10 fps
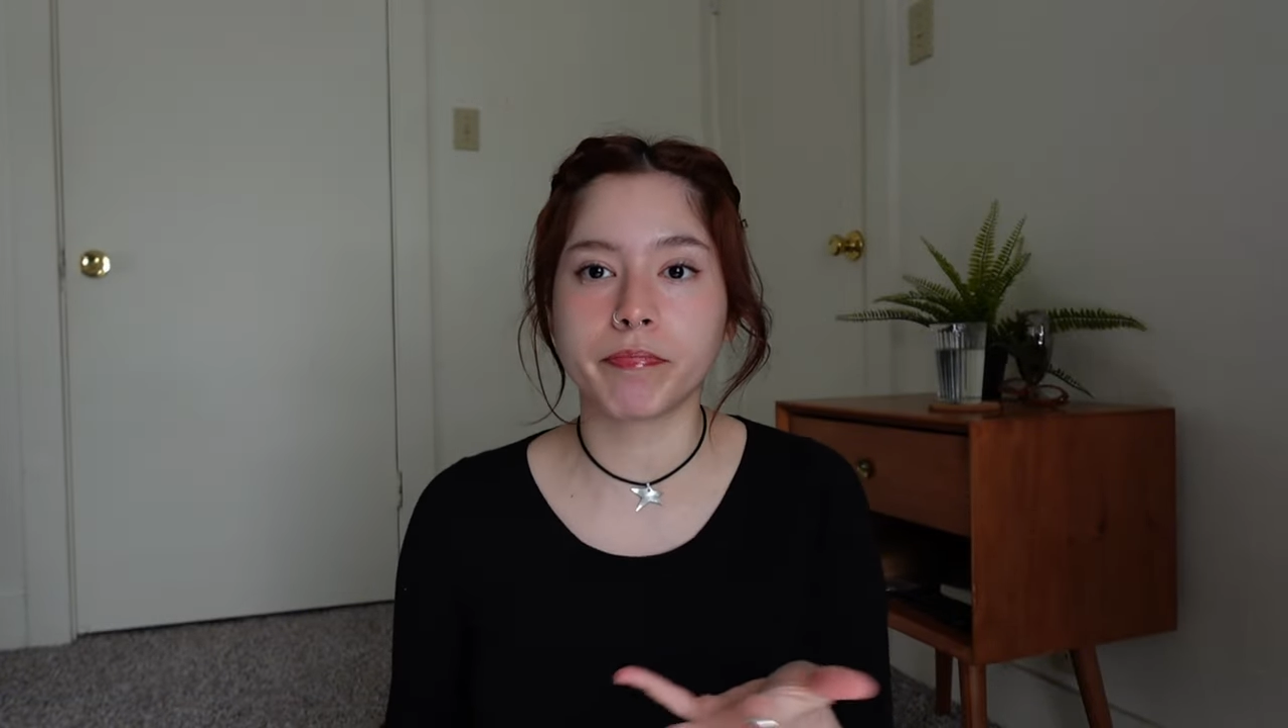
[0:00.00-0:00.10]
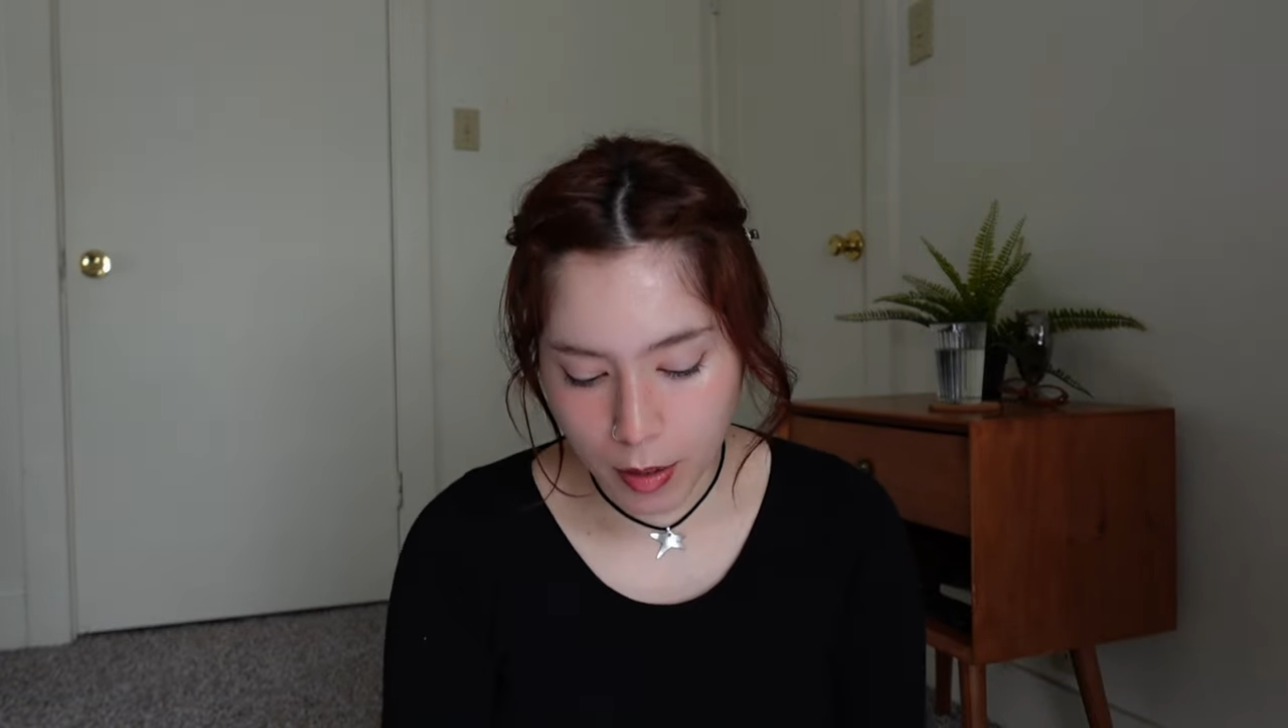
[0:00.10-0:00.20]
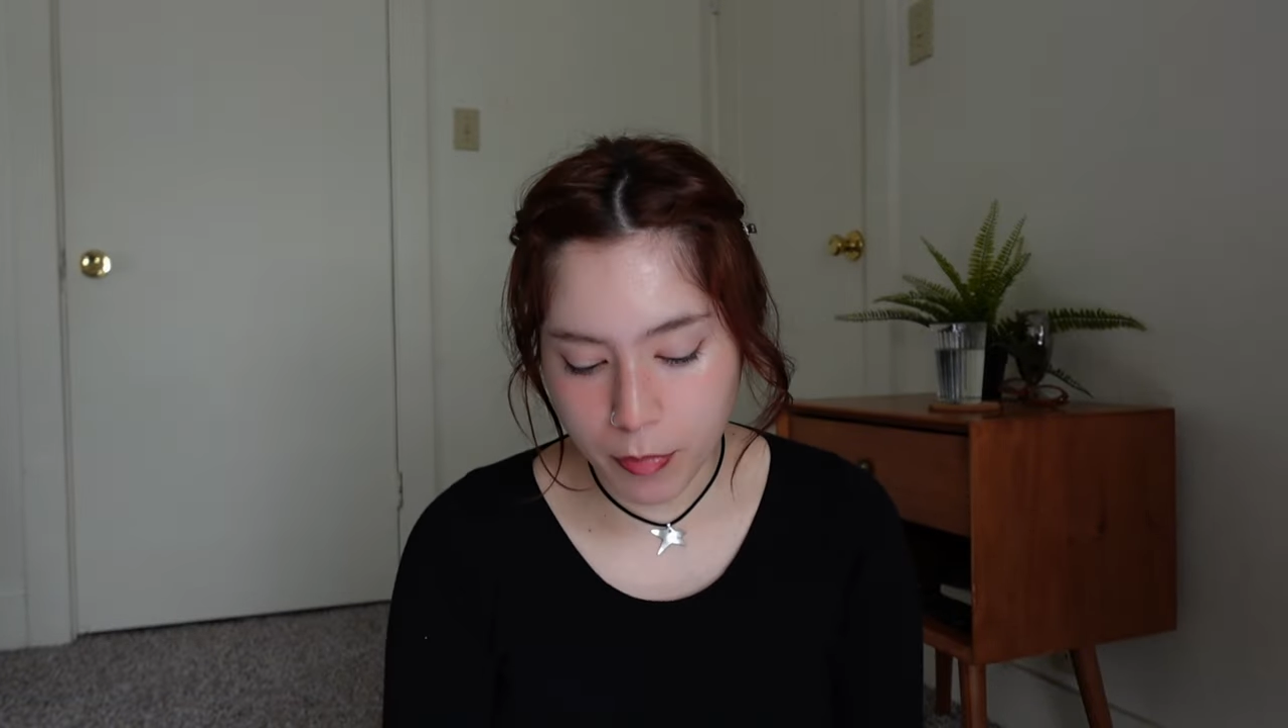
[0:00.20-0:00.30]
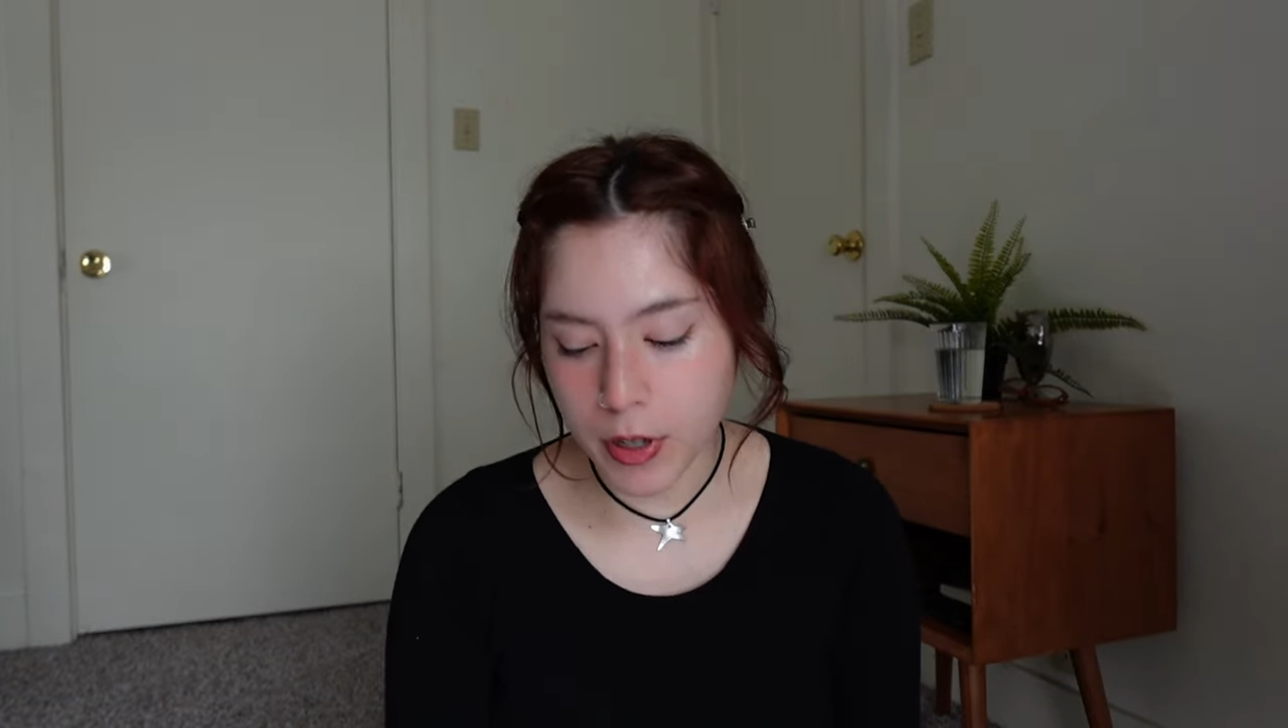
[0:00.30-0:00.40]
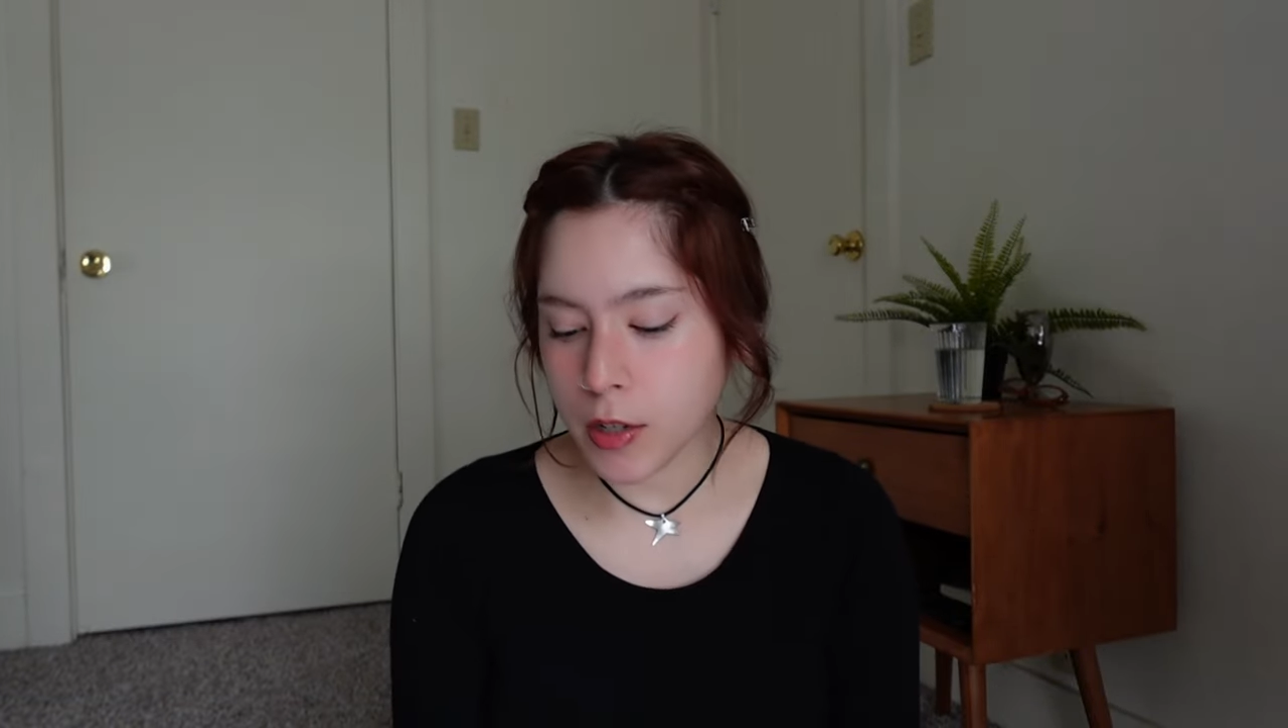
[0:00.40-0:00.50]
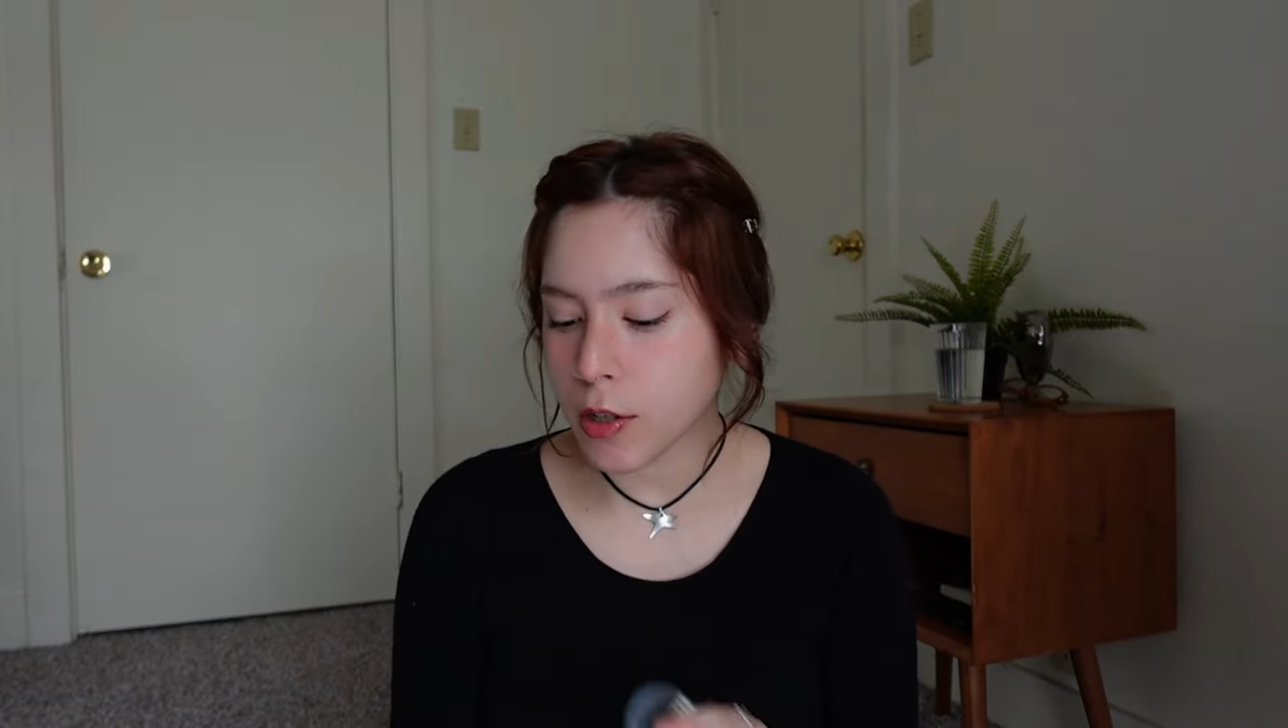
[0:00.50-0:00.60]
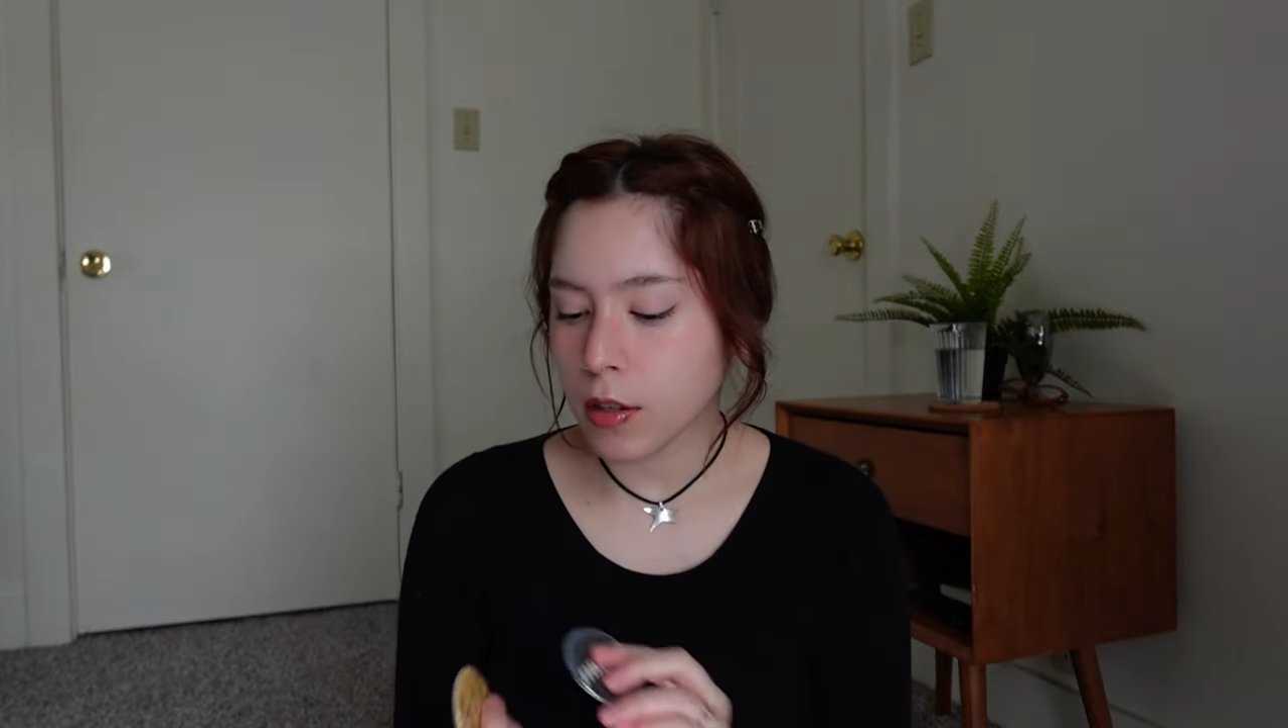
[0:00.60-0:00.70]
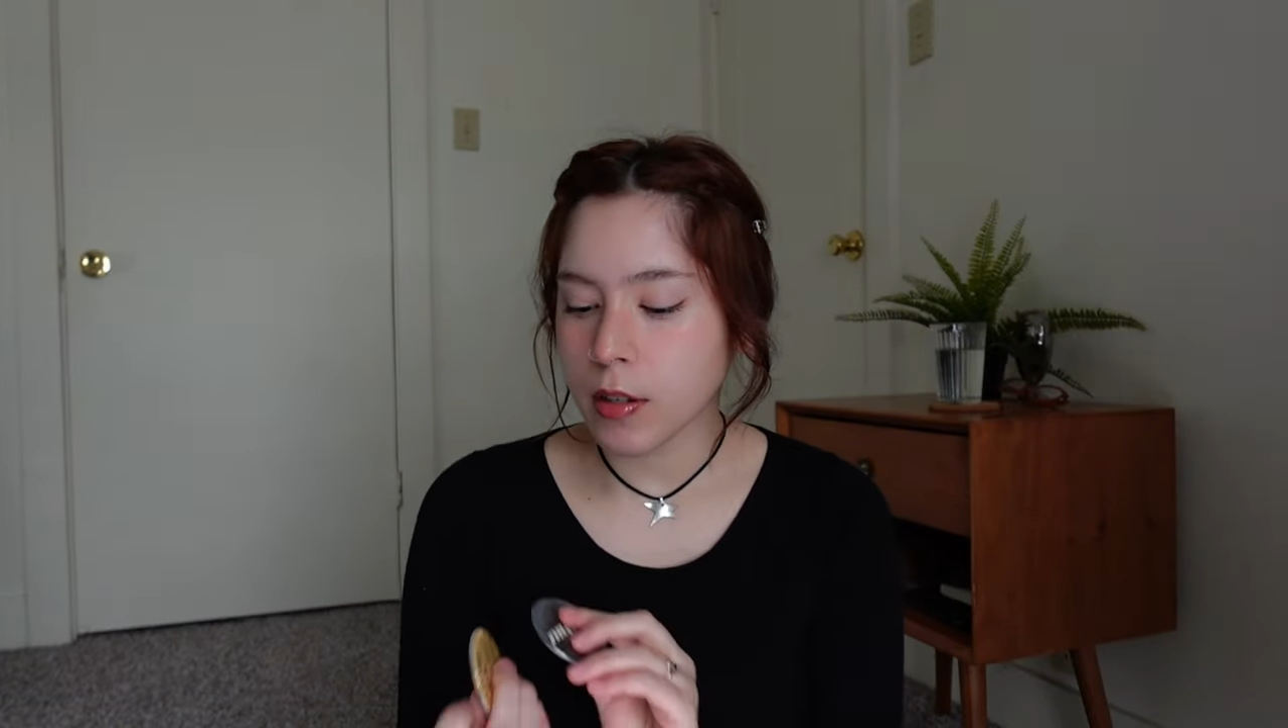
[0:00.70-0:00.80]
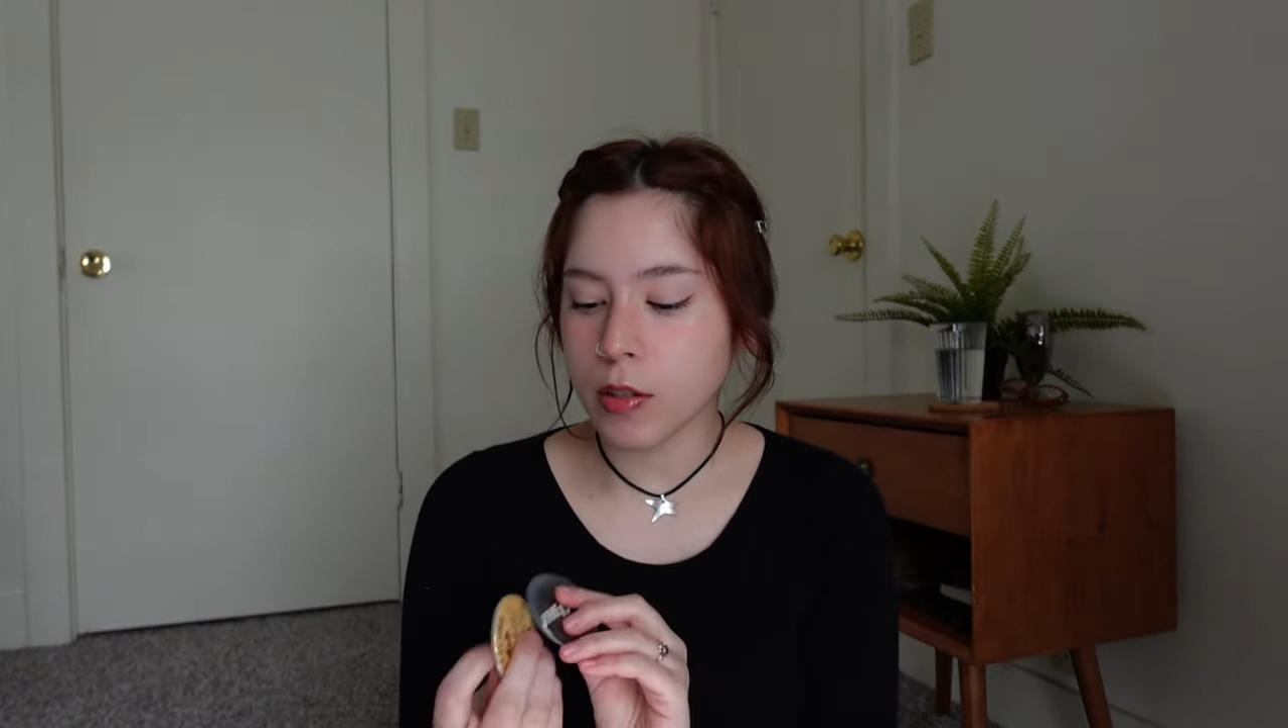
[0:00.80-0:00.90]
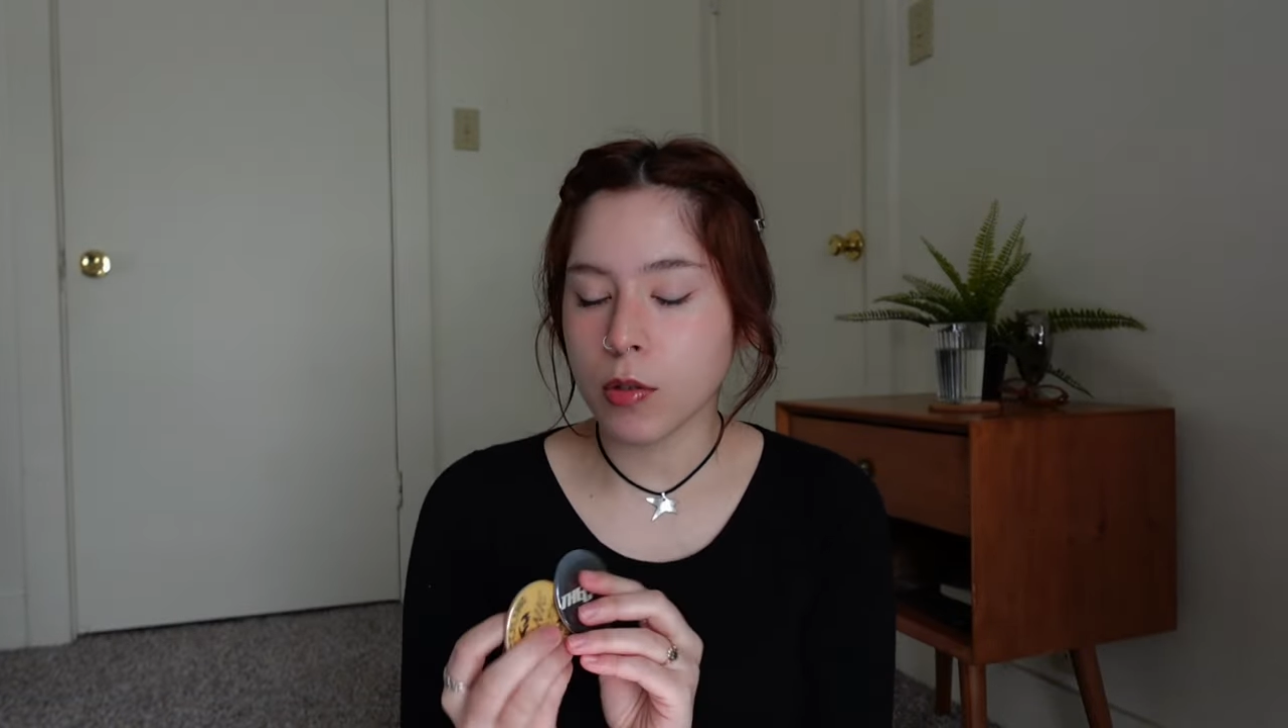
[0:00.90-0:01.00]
I'm pretty sure these